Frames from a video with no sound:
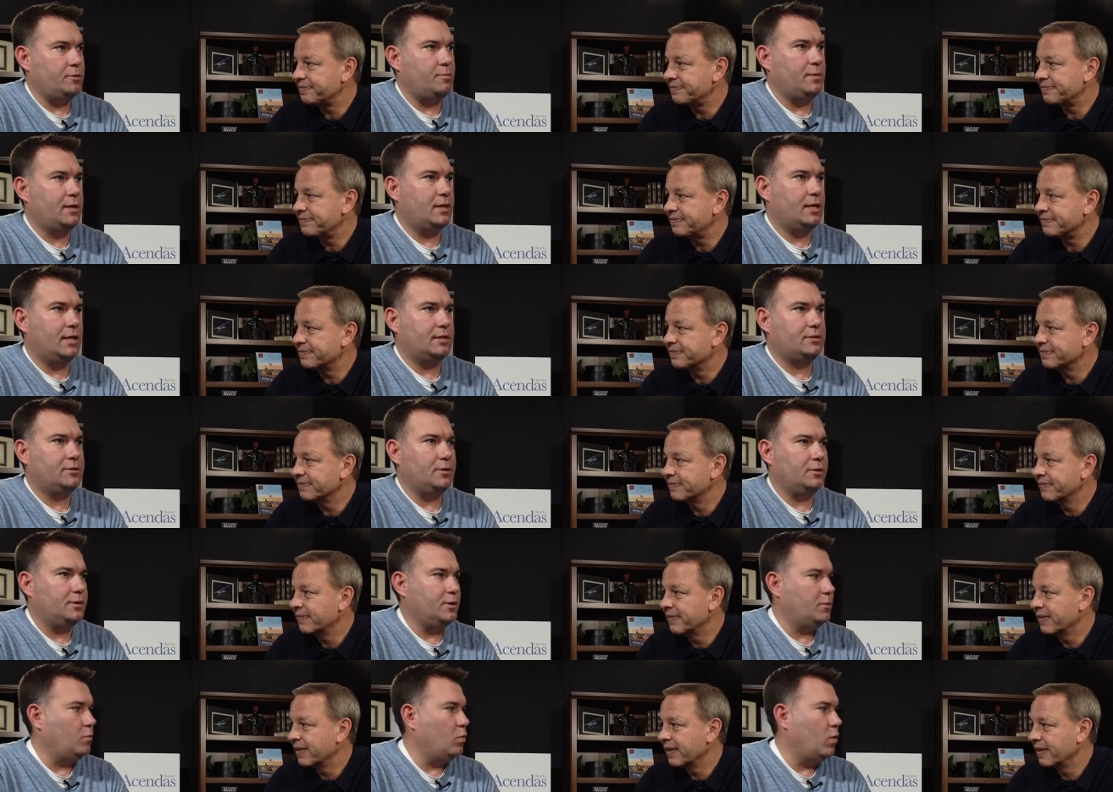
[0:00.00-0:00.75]
Speaker 1: to me, that's
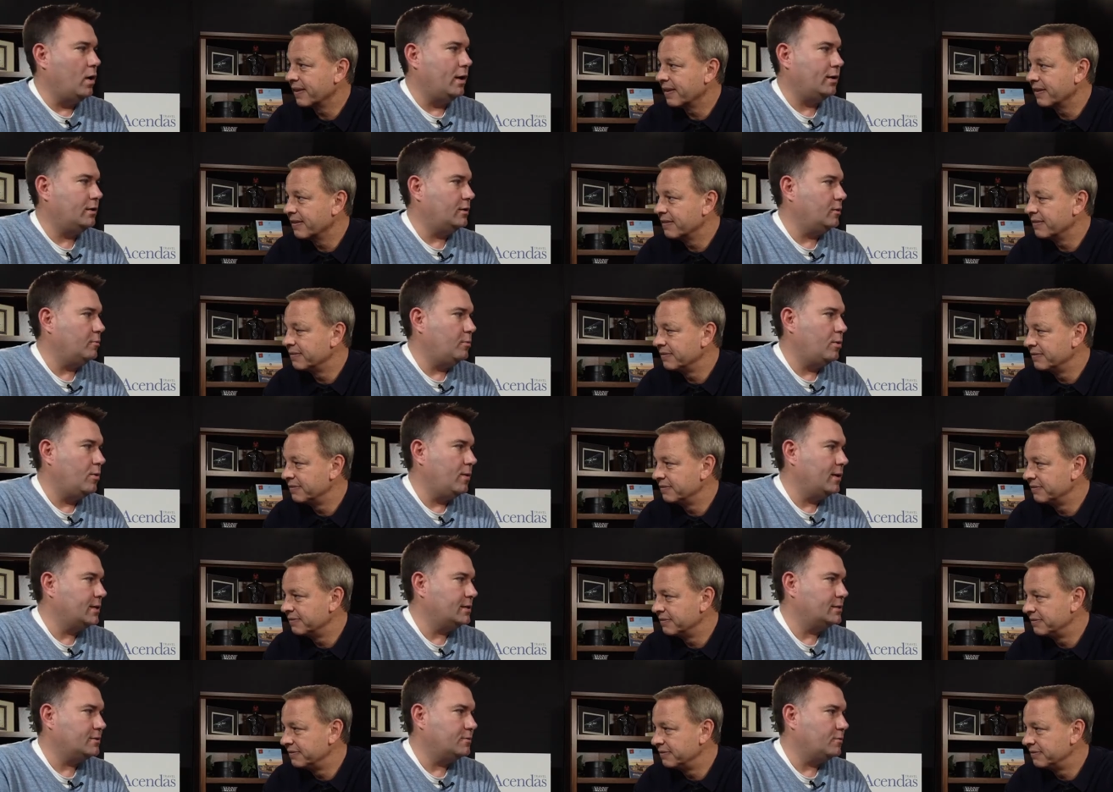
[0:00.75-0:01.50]
only one of the
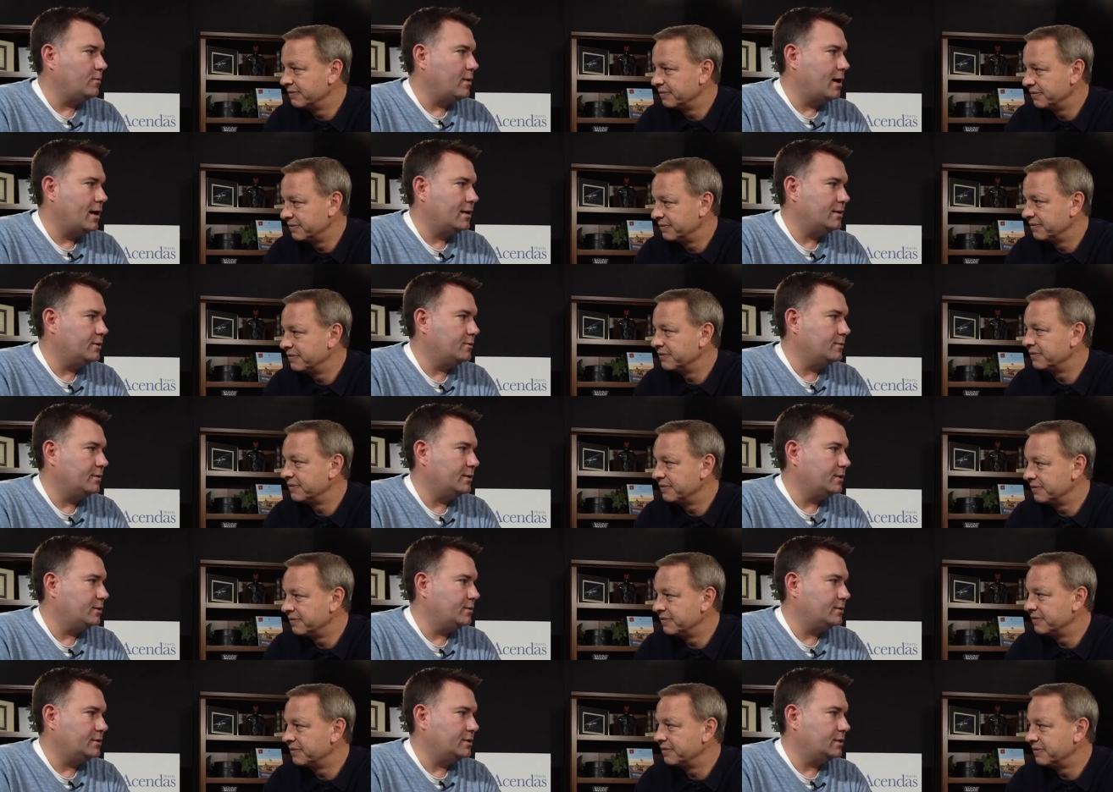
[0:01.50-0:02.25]
points of why you would
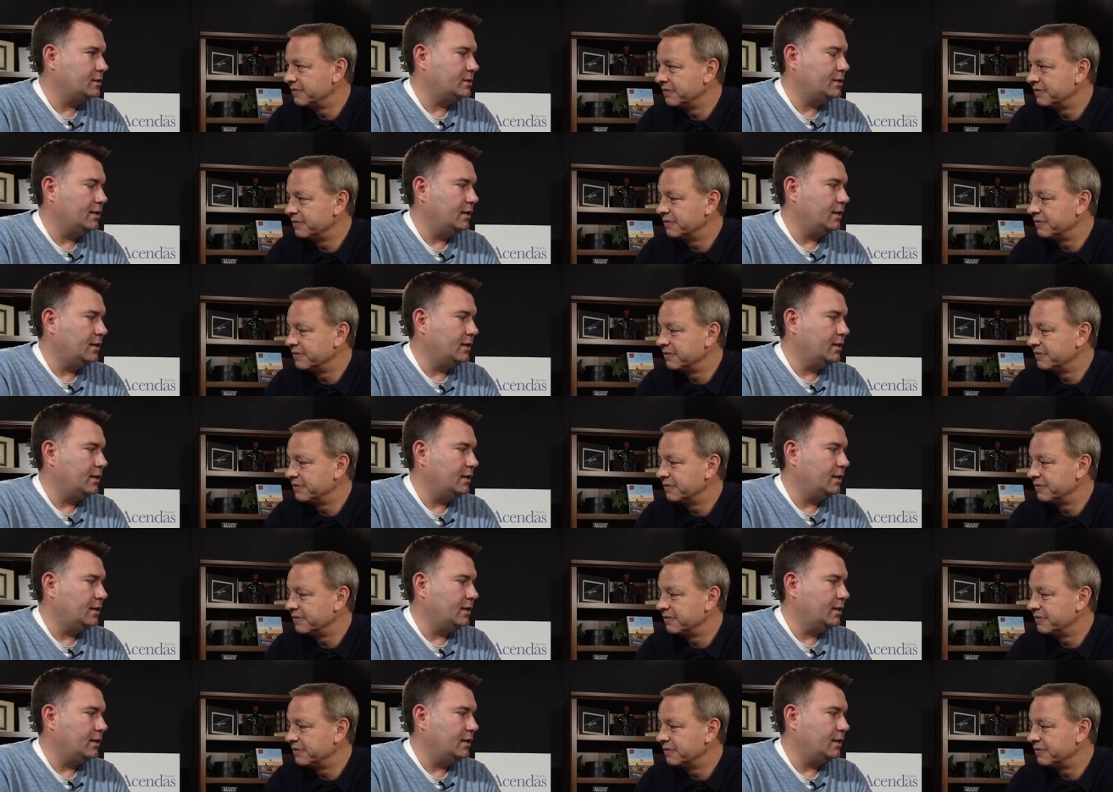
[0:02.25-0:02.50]
use a